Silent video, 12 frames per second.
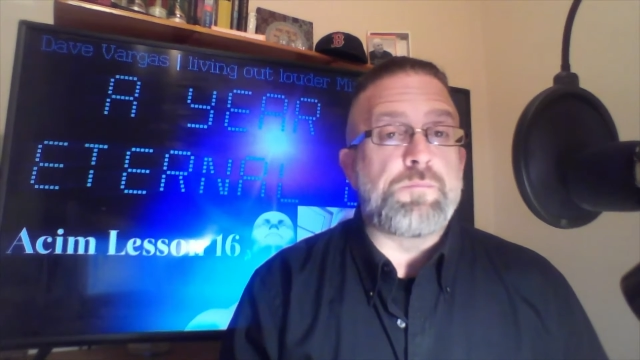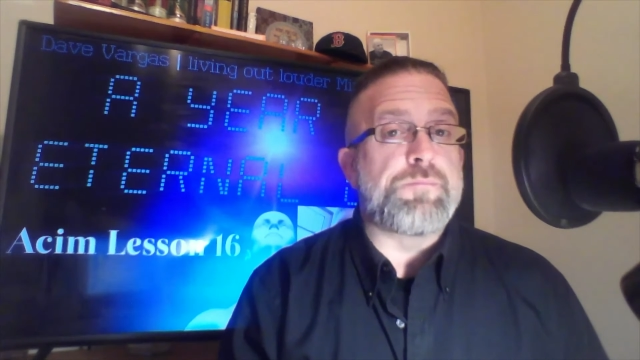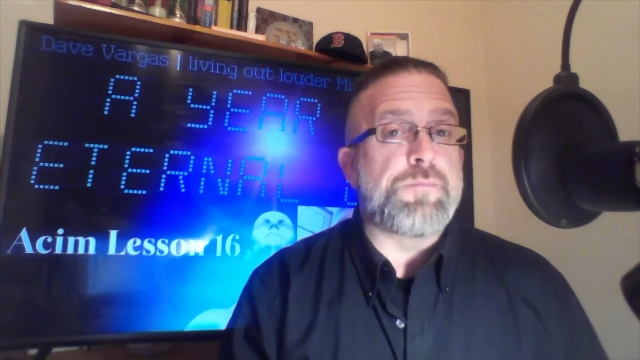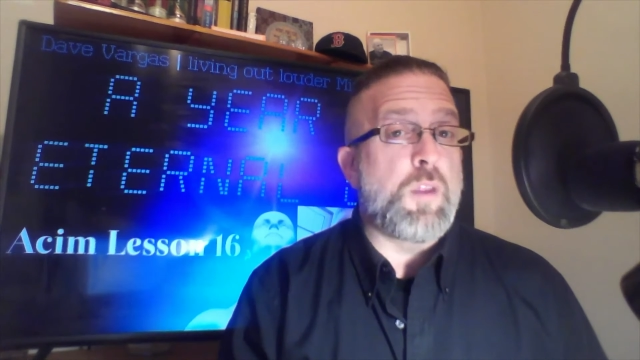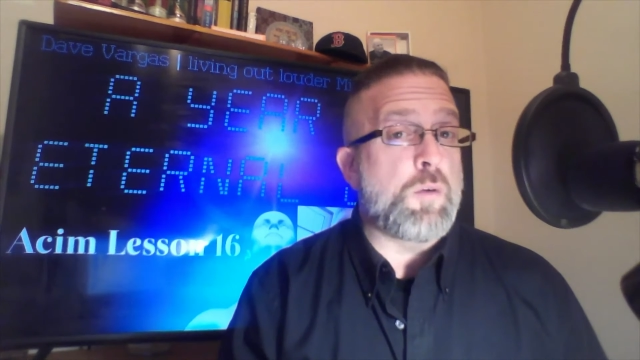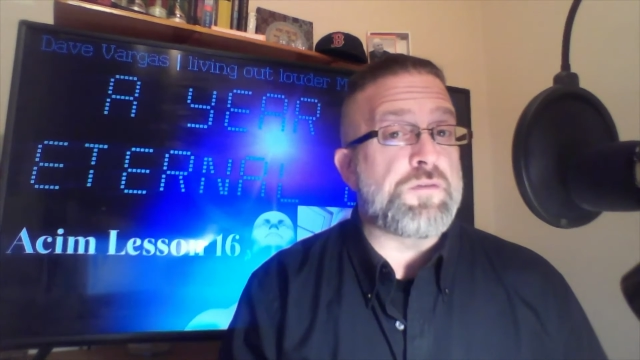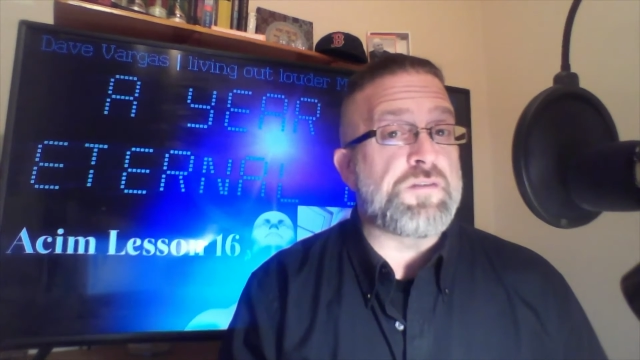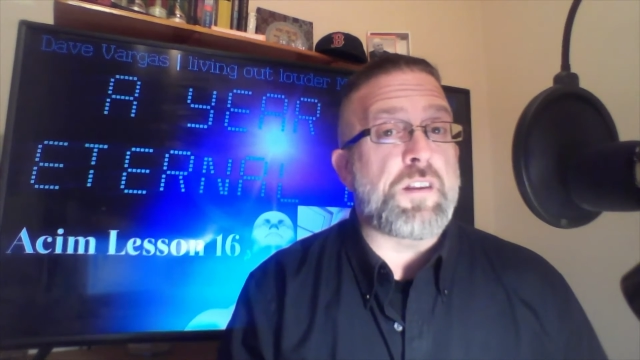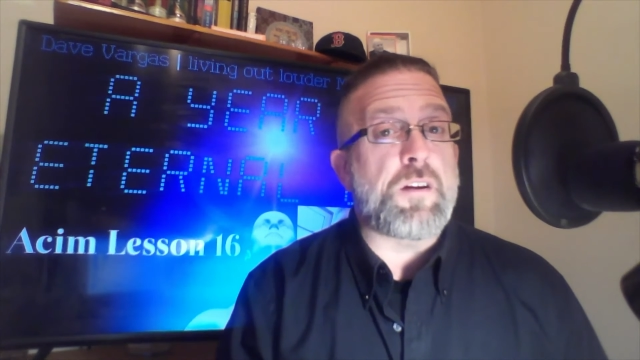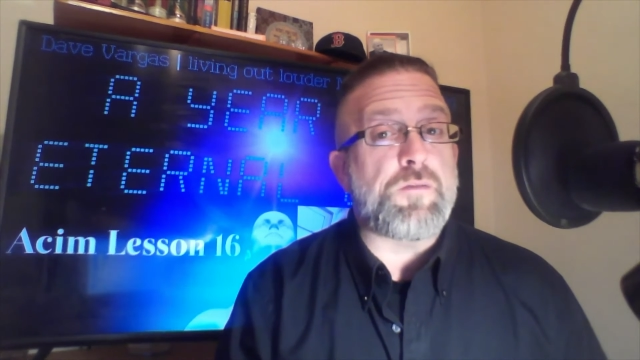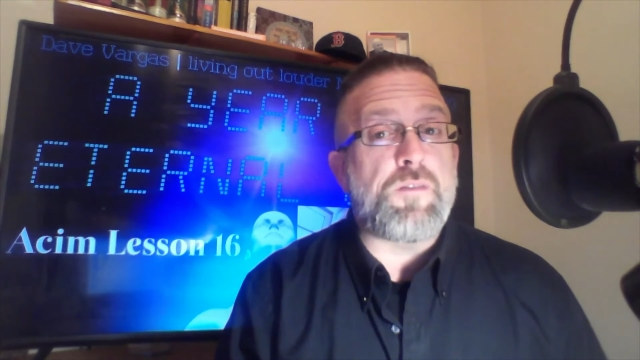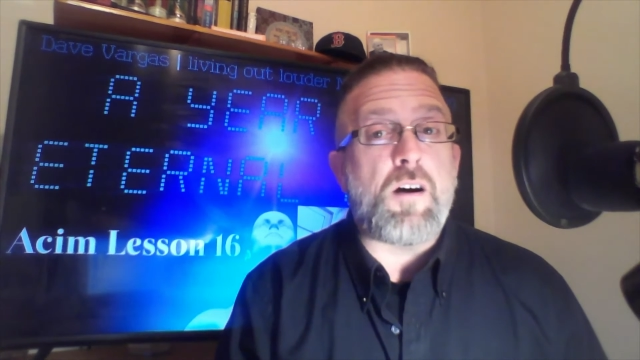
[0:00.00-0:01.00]
Those
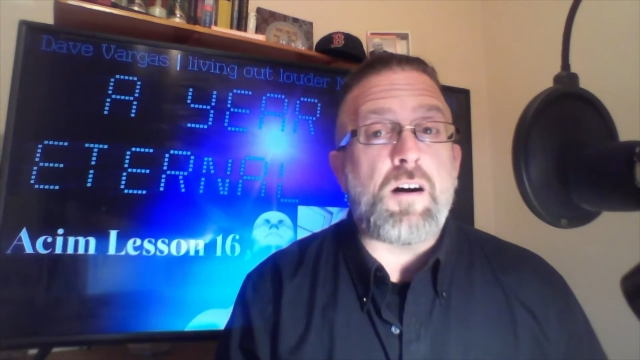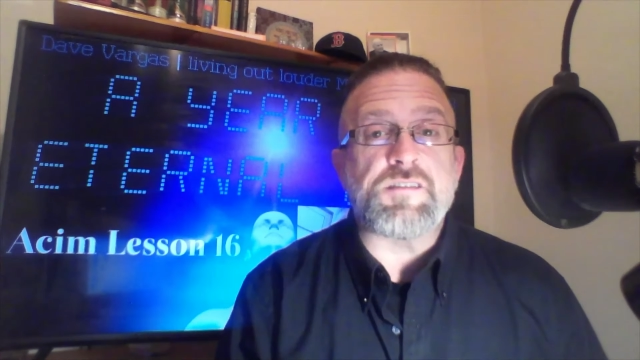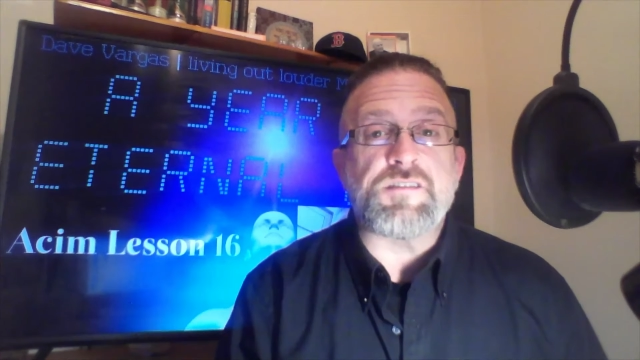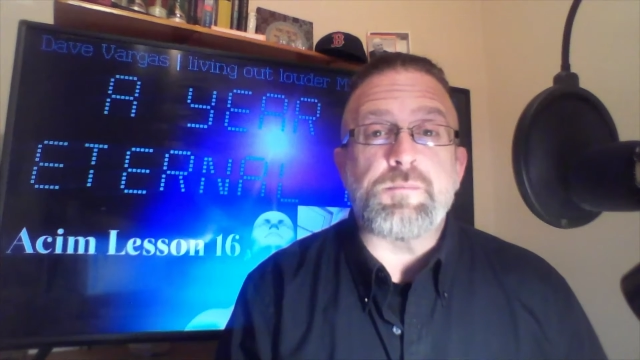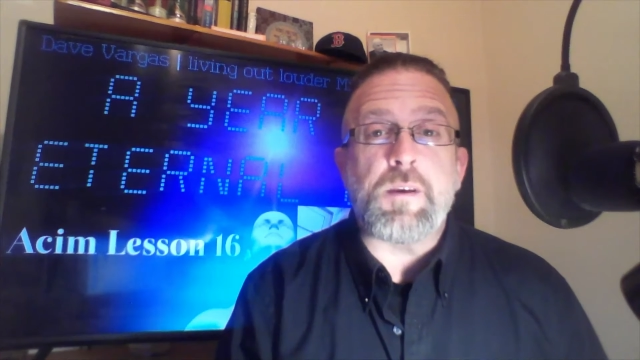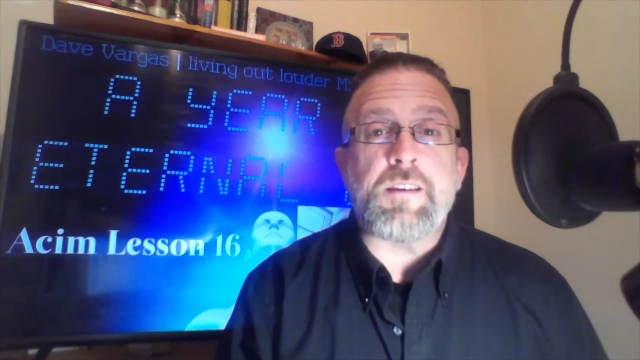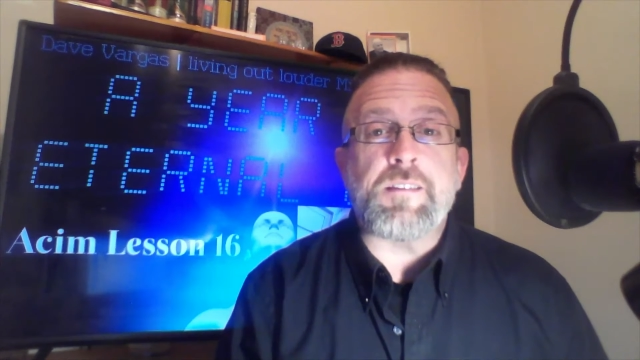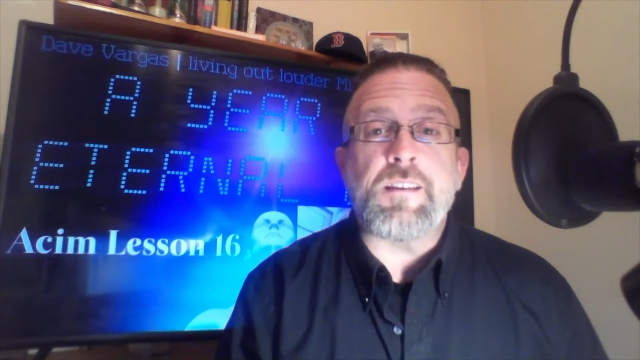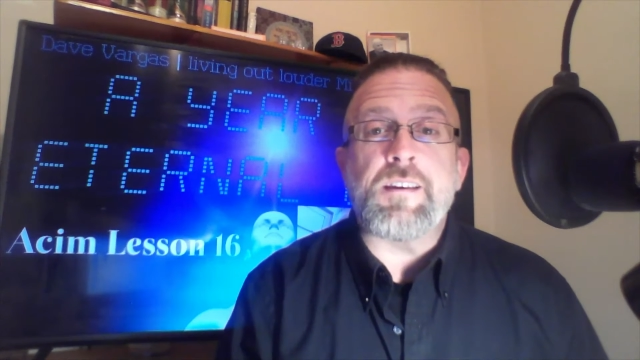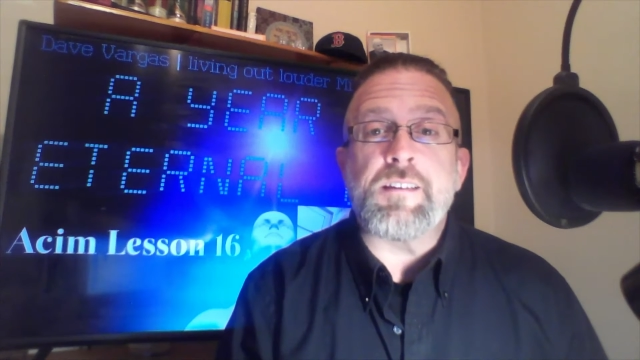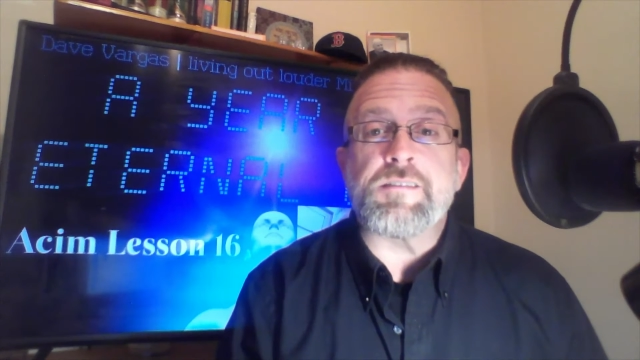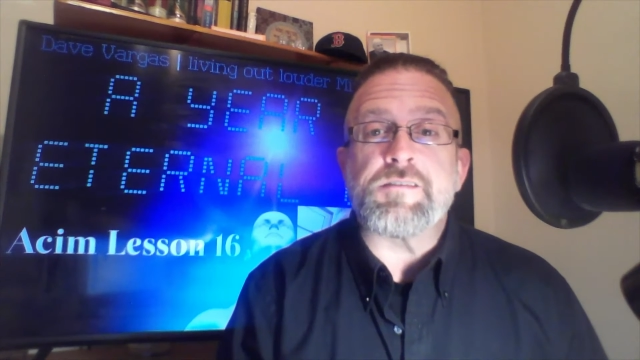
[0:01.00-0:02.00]
that are false make
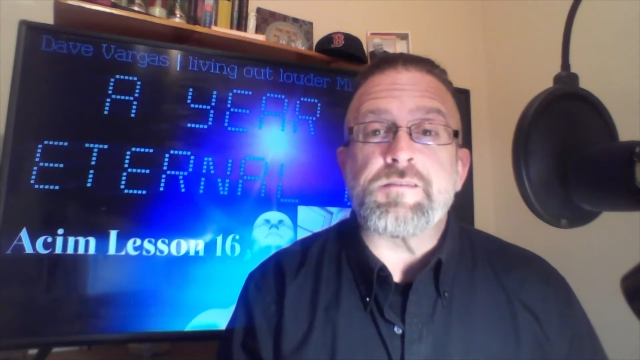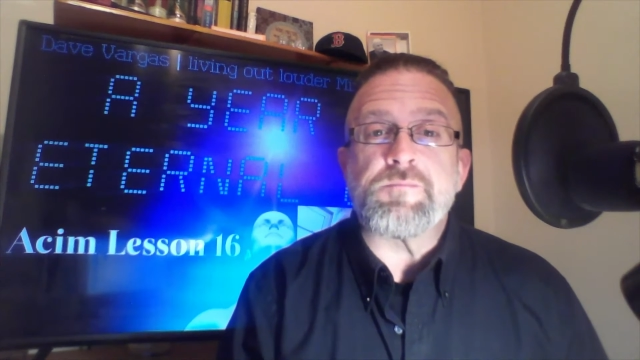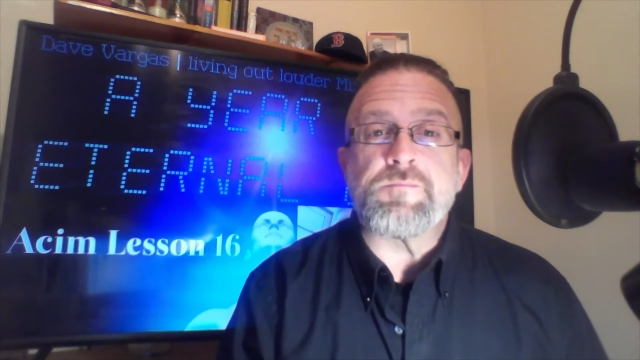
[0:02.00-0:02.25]
theirs.